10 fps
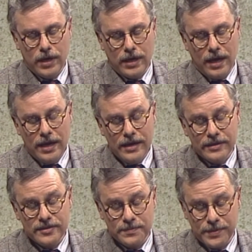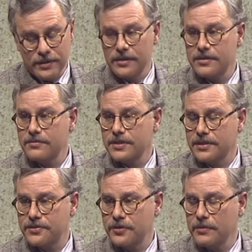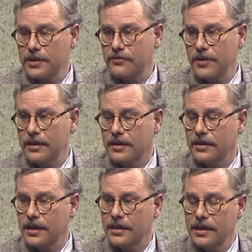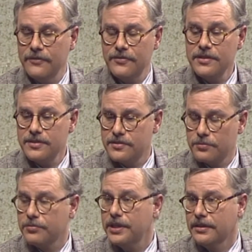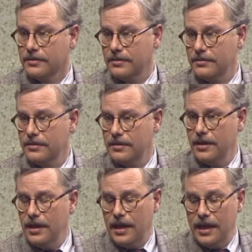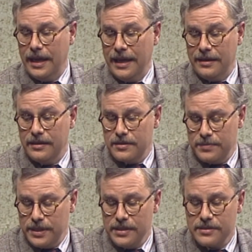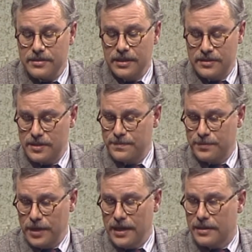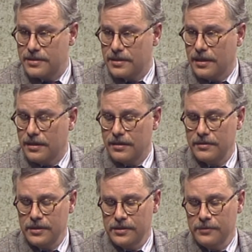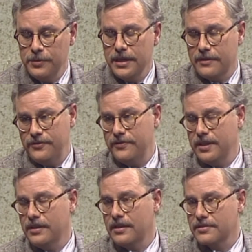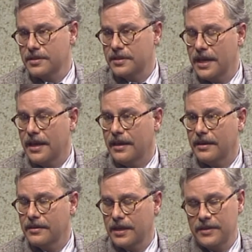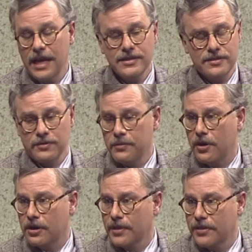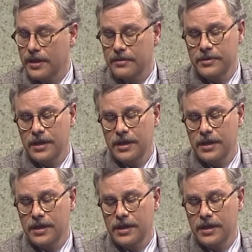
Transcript: Well, what I experienced was extremely frightening, and if this is real, and it begins, it spreads. Uh, we get 50 letters a day. Th that's the remarkable thing.